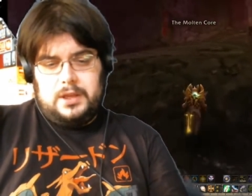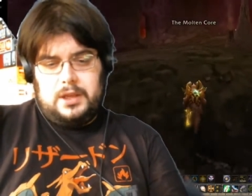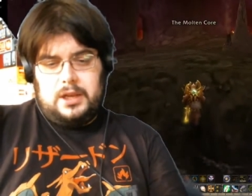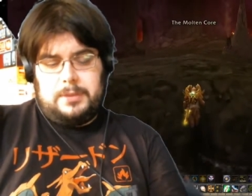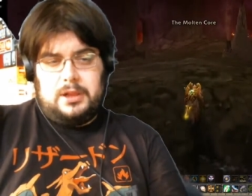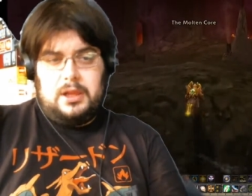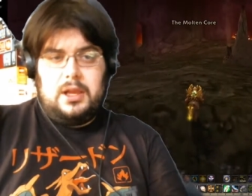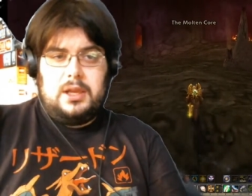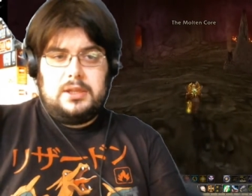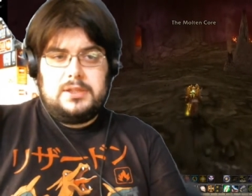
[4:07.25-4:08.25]
and I'm
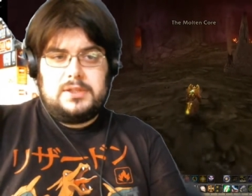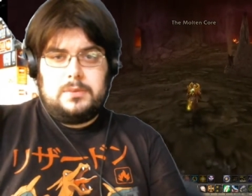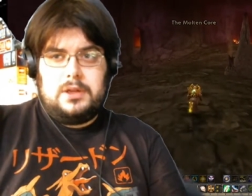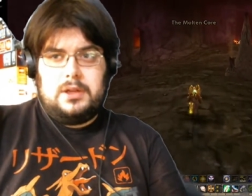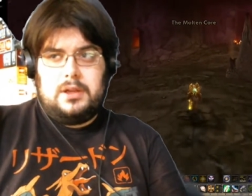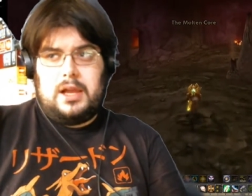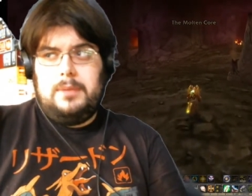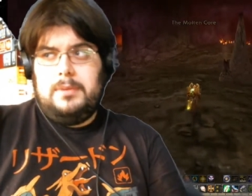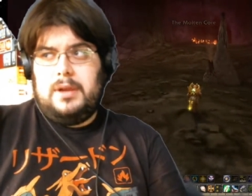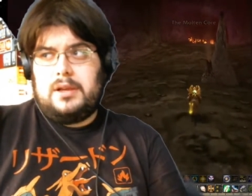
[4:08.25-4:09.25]
Alliance, well
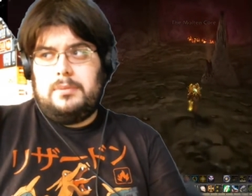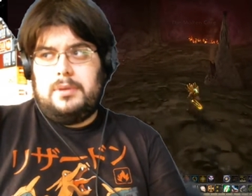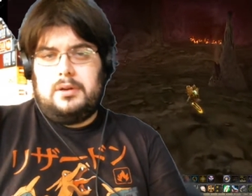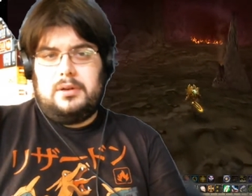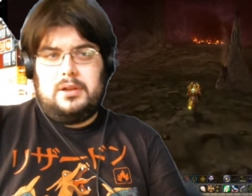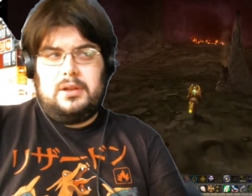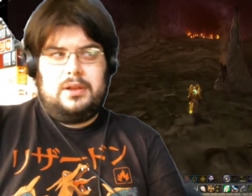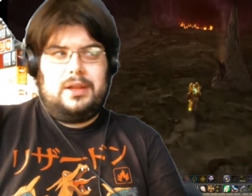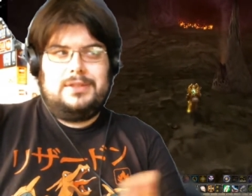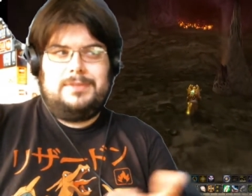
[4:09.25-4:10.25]
I'm not going to be able to
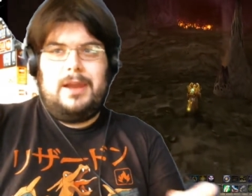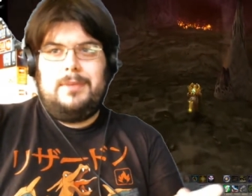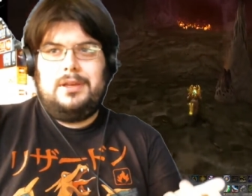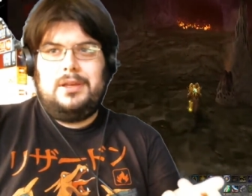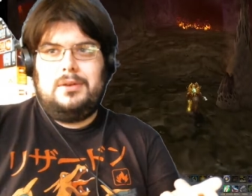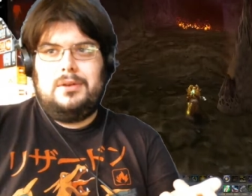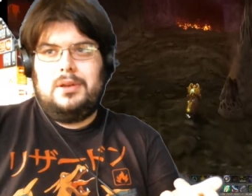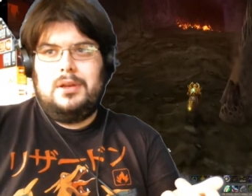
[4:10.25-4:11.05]
spamming in